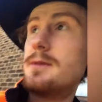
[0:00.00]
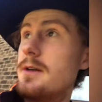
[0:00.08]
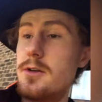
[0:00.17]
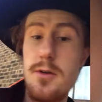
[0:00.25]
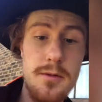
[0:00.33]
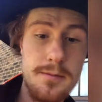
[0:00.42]
me to
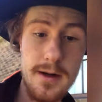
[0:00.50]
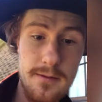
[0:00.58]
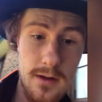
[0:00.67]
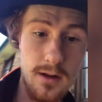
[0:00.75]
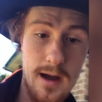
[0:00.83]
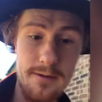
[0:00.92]
do a bit of a
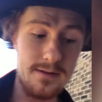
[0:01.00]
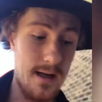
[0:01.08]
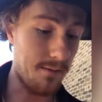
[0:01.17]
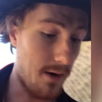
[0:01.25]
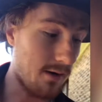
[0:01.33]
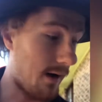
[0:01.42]
live
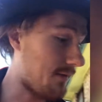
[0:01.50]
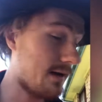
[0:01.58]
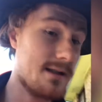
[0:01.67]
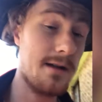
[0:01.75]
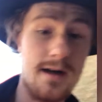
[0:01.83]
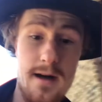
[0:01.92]
demo. I've
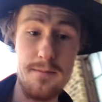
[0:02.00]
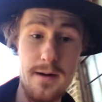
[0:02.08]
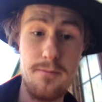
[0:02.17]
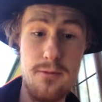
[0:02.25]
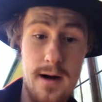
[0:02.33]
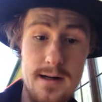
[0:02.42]
actually
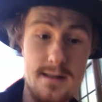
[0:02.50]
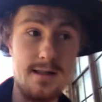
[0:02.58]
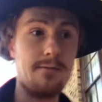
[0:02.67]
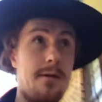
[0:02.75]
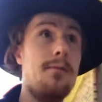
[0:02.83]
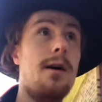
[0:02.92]
been practicing
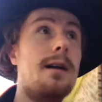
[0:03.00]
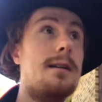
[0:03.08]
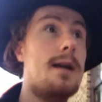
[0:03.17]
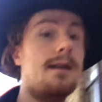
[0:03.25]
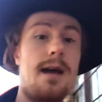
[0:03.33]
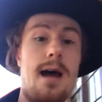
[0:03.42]
with my
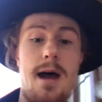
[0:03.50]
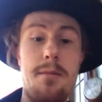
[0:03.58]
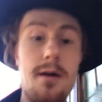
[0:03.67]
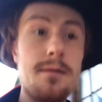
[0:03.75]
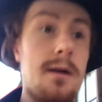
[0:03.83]
tender hammer.